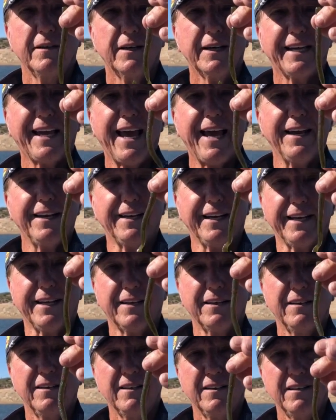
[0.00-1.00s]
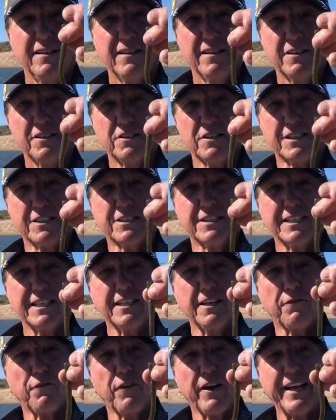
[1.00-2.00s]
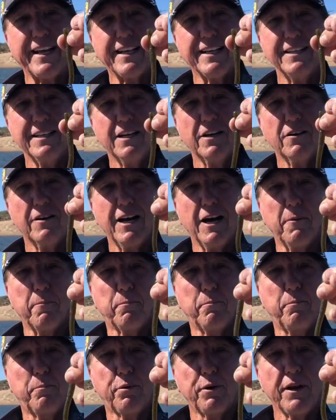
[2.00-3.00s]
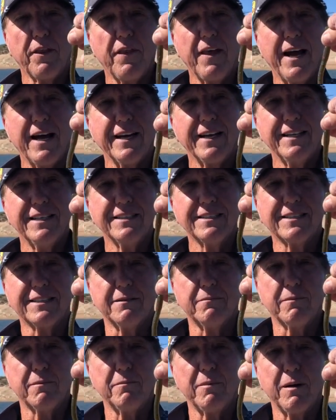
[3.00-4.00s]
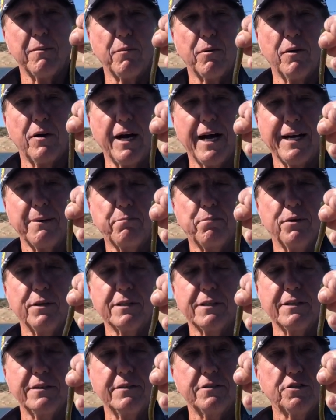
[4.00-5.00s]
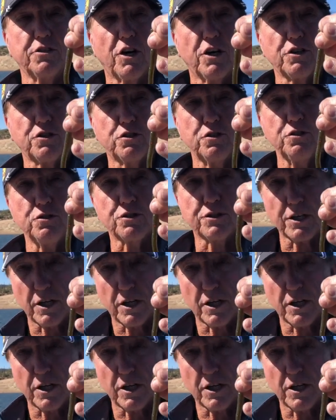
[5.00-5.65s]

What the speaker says: candy. You can see the flake in there, how pretty that is. And remember, I put chartreuse